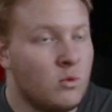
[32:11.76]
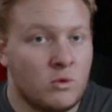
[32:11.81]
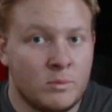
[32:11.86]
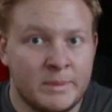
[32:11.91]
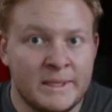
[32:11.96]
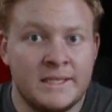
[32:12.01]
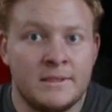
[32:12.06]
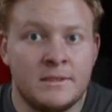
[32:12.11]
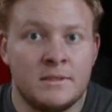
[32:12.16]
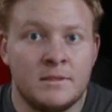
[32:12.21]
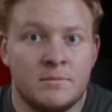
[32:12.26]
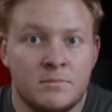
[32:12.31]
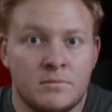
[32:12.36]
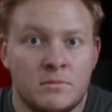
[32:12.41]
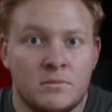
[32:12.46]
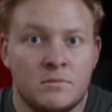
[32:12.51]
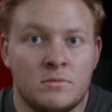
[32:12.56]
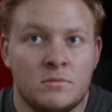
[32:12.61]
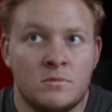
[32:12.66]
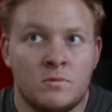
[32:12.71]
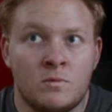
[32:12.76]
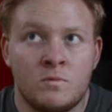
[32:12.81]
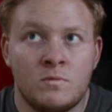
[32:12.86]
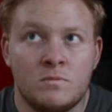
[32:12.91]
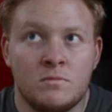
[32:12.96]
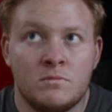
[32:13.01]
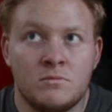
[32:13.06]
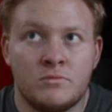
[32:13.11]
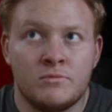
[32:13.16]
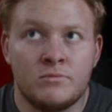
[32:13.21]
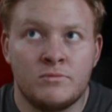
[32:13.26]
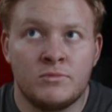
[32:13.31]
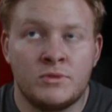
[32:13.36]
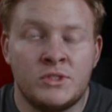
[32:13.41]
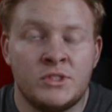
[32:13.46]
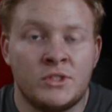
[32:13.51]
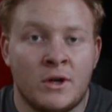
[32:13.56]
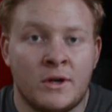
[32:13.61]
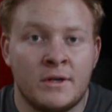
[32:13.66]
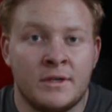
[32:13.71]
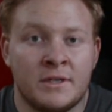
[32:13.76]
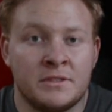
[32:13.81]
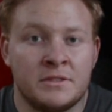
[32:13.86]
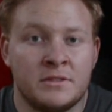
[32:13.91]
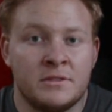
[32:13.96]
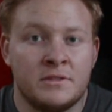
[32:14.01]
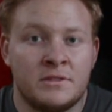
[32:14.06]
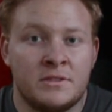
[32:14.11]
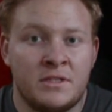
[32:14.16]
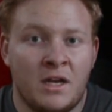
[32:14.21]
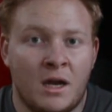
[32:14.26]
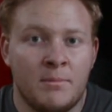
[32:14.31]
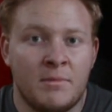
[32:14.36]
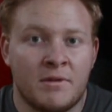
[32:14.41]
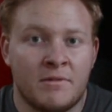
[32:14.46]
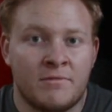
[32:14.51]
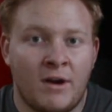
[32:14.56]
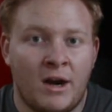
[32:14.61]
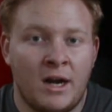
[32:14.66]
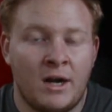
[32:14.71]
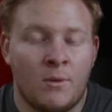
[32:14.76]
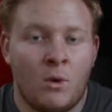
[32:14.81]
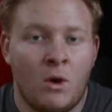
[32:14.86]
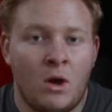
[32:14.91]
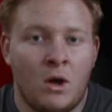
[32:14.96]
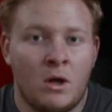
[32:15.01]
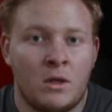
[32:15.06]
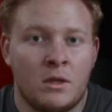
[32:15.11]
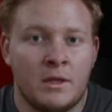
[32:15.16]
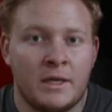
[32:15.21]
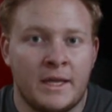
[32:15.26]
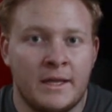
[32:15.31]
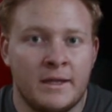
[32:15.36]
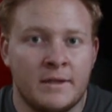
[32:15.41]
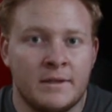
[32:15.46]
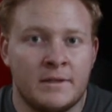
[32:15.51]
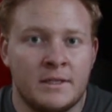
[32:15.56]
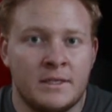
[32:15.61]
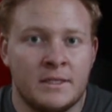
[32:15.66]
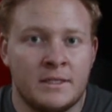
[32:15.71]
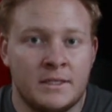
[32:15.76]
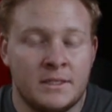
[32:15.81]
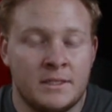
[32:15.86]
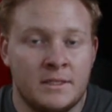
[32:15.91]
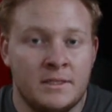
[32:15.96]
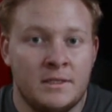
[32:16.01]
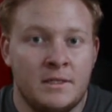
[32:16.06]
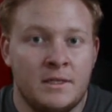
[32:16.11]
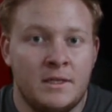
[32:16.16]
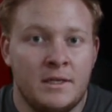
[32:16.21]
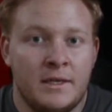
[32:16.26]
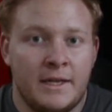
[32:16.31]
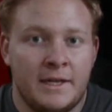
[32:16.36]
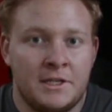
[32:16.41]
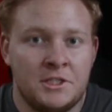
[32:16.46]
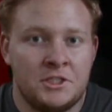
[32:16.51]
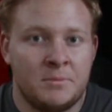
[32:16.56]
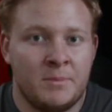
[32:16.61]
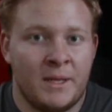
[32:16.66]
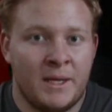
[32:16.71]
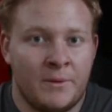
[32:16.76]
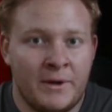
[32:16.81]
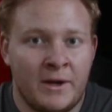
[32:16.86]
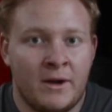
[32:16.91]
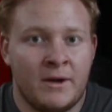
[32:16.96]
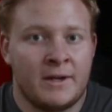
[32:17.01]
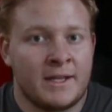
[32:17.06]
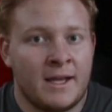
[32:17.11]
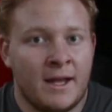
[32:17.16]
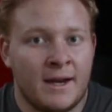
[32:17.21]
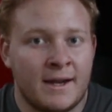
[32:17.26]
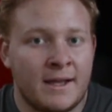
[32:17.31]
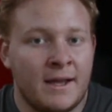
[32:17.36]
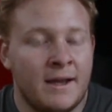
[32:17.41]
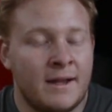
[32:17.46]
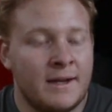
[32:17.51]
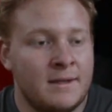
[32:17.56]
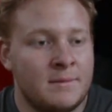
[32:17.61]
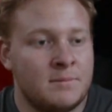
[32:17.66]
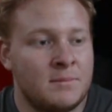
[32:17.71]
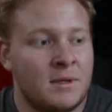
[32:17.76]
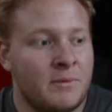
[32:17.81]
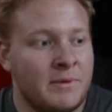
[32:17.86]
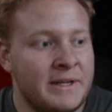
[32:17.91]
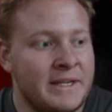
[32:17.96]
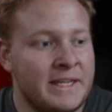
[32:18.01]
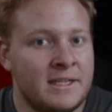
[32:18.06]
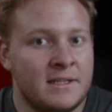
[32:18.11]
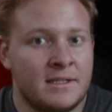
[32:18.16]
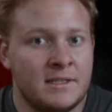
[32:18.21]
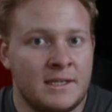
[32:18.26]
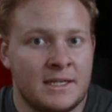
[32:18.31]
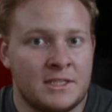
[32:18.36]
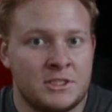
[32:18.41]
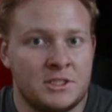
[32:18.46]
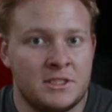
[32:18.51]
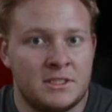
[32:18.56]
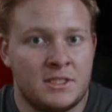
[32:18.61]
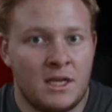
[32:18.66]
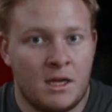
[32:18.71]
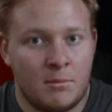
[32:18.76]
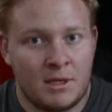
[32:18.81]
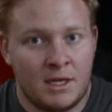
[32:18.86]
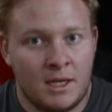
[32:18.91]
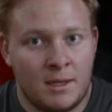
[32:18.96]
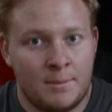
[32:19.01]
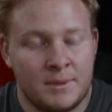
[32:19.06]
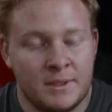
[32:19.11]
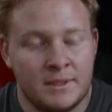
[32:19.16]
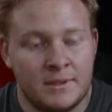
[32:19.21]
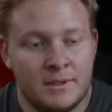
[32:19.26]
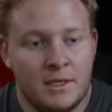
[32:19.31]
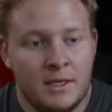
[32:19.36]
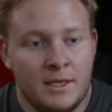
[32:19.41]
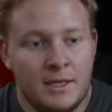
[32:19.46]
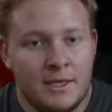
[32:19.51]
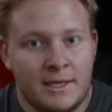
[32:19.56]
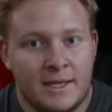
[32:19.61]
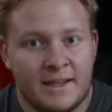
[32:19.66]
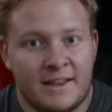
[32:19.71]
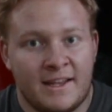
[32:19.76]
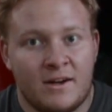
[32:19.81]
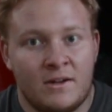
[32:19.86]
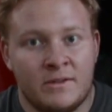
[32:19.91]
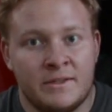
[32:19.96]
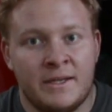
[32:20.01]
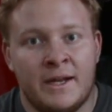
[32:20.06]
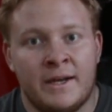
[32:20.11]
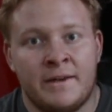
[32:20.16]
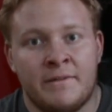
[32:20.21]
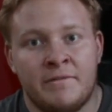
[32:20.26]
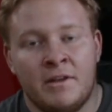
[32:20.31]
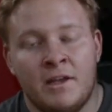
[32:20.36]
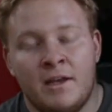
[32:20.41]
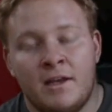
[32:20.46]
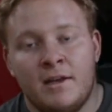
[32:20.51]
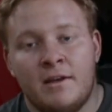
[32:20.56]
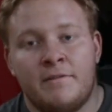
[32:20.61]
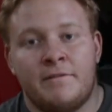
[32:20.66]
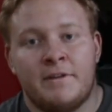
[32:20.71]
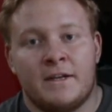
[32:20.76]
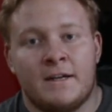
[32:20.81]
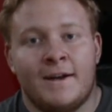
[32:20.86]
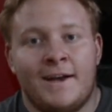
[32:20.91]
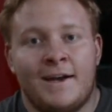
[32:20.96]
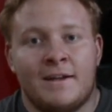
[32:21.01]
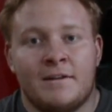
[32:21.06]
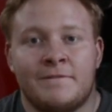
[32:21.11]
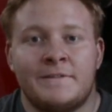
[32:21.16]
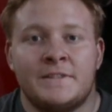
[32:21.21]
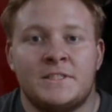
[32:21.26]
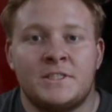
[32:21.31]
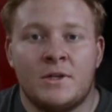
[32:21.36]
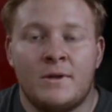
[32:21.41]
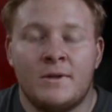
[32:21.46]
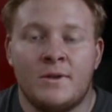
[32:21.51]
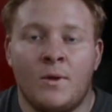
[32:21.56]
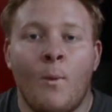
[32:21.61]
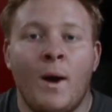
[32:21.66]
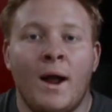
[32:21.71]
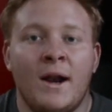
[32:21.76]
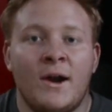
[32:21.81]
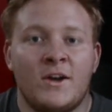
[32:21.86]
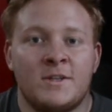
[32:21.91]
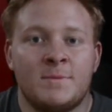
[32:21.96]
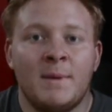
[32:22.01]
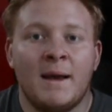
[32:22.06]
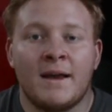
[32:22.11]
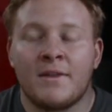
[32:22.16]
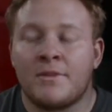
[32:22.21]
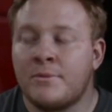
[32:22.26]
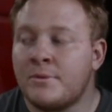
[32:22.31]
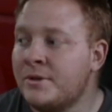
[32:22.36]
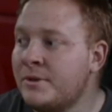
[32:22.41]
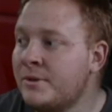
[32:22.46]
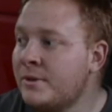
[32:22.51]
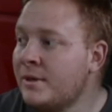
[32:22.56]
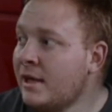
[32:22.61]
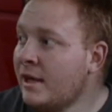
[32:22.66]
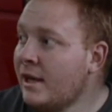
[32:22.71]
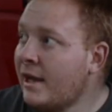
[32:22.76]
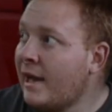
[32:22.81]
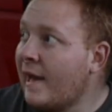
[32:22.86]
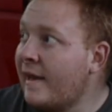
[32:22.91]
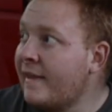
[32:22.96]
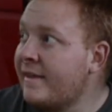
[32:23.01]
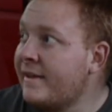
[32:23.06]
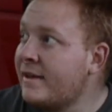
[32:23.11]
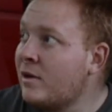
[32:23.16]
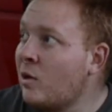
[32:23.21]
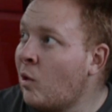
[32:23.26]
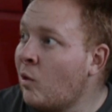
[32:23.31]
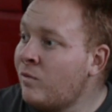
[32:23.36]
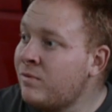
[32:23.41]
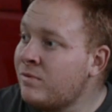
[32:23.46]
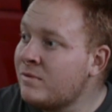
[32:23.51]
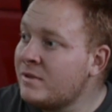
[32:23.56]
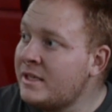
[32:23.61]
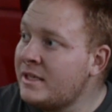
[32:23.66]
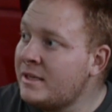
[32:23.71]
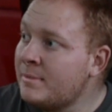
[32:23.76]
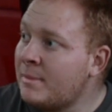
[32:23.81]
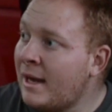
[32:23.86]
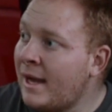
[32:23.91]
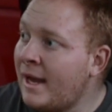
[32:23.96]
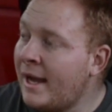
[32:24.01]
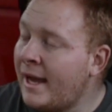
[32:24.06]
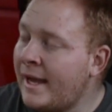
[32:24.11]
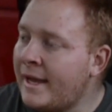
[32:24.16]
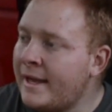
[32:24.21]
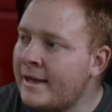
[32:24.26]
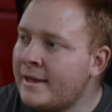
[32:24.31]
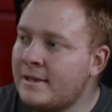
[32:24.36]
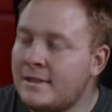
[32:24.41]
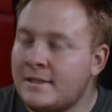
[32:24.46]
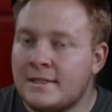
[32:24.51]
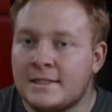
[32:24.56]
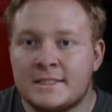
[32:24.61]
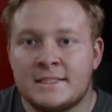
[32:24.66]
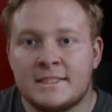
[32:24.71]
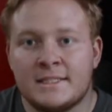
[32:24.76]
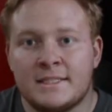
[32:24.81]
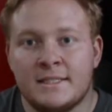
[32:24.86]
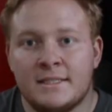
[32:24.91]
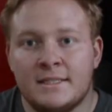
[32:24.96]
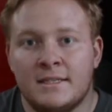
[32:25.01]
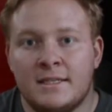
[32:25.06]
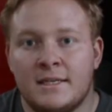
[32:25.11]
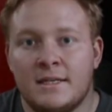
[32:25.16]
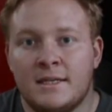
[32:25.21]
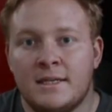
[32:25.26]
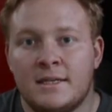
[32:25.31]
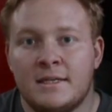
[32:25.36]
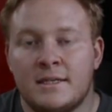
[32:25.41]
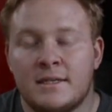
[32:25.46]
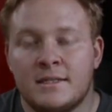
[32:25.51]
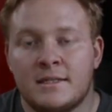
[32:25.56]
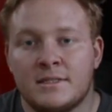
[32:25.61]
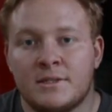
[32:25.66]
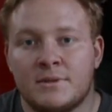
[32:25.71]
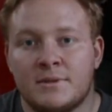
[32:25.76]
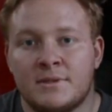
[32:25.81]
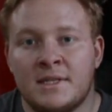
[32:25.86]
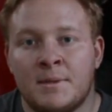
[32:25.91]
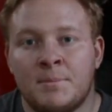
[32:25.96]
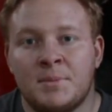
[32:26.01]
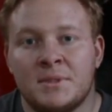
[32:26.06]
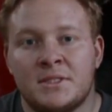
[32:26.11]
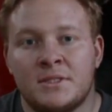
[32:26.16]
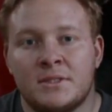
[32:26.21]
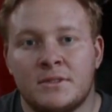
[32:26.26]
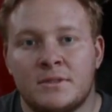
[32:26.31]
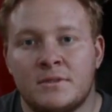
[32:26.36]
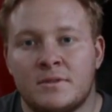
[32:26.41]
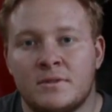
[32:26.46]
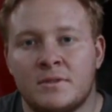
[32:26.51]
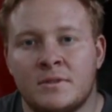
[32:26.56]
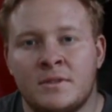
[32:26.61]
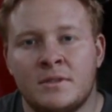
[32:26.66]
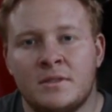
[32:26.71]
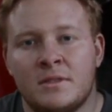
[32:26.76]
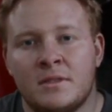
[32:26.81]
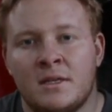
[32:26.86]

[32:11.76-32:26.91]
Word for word: we'll be starting to tub the firewall and the engine bay. We already got it cut up, but we need to actually tub it up and get that all done and figure out how to fish all the wires back through. And then hopefully by, let's see, so it's episode,